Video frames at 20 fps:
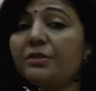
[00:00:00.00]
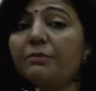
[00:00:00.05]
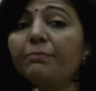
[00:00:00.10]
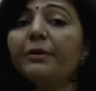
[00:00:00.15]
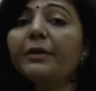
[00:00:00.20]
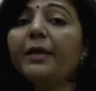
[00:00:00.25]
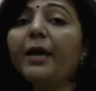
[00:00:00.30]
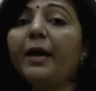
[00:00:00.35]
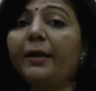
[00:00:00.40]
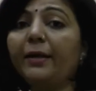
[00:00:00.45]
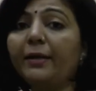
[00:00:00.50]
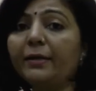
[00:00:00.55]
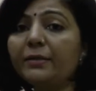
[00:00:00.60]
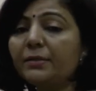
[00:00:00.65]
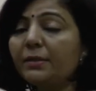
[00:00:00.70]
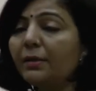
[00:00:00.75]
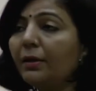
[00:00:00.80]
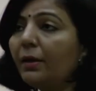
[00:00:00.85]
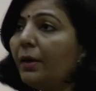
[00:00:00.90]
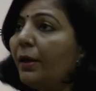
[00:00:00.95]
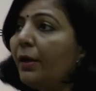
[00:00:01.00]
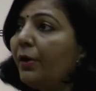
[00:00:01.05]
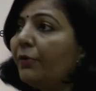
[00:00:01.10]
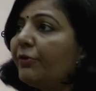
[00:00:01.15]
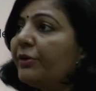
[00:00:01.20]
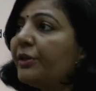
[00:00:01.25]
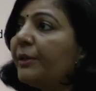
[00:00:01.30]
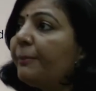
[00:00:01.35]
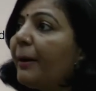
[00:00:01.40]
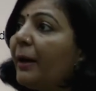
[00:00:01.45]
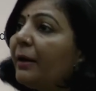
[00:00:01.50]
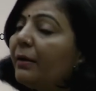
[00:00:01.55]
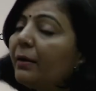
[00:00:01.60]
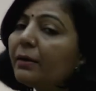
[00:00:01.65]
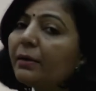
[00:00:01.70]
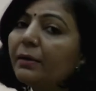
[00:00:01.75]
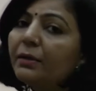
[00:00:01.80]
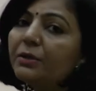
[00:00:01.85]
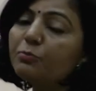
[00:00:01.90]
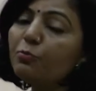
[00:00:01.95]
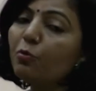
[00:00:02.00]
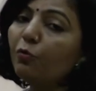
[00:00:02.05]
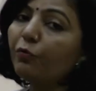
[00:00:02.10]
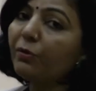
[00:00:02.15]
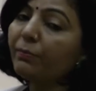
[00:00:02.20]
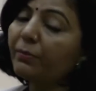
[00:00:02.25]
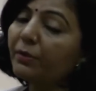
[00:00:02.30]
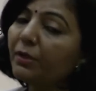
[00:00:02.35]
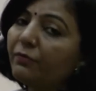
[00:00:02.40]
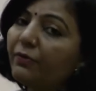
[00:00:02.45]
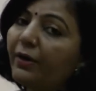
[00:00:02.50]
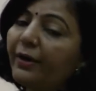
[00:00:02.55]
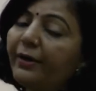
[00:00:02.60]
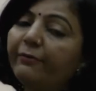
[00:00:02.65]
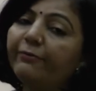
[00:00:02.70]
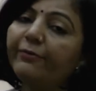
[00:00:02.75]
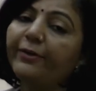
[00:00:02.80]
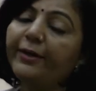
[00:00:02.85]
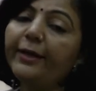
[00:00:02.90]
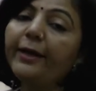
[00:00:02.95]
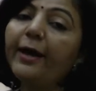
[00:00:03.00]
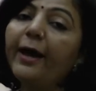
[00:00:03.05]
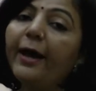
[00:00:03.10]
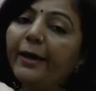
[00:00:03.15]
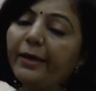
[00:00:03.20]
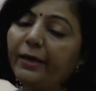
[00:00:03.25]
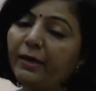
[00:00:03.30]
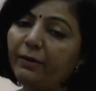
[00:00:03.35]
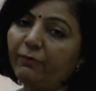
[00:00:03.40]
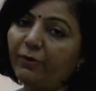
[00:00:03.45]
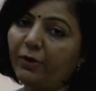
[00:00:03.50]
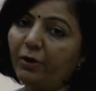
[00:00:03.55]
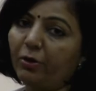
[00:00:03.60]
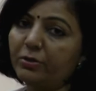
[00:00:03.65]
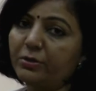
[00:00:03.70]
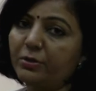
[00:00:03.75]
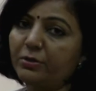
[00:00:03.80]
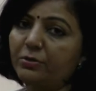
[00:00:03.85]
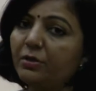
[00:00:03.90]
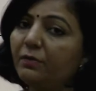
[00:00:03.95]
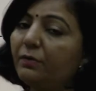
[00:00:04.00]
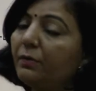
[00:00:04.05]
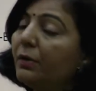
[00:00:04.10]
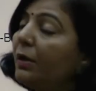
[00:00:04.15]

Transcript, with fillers: mechanics when the particle is moving with a very high velocity